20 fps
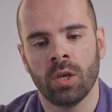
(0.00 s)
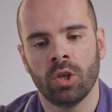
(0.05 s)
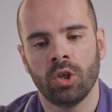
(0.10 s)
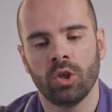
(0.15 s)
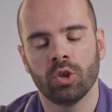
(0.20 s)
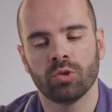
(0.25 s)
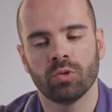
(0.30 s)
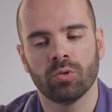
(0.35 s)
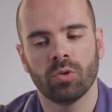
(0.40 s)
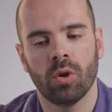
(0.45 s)

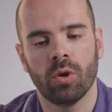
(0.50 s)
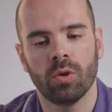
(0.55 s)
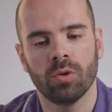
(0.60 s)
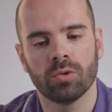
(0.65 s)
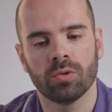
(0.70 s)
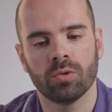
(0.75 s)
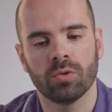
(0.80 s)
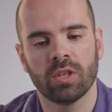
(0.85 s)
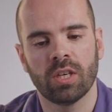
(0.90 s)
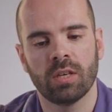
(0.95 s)
You should
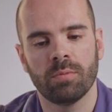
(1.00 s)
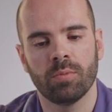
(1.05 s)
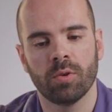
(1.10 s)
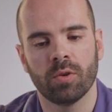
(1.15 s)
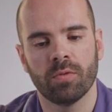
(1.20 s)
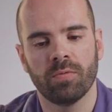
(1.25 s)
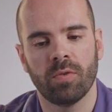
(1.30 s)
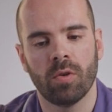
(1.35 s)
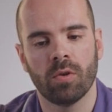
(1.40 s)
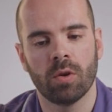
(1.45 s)
also keep your
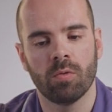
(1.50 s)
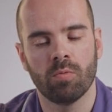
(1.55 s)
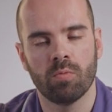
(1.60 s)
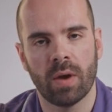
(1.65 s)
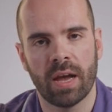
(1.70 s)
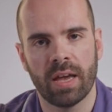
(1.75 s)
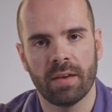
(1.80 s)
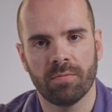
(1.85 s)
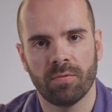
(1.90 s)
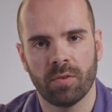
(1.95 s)
phone
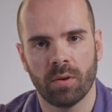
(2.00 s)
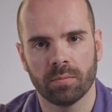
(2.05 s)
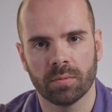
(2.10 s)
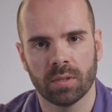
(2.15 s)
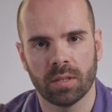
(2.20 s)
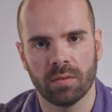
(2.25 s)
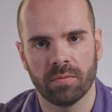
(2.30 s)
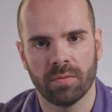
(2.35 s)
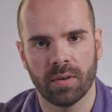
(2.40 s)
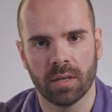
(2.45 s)
away from the
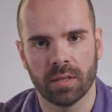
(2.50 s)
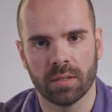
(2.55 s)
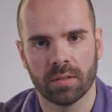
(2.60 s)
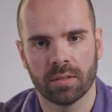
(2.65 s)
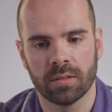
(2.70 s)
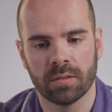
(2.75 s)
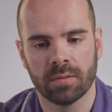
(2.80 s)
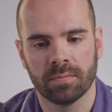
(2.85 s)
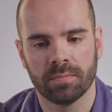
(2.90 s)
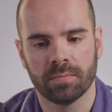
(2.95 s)

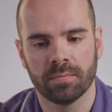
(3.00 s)
device.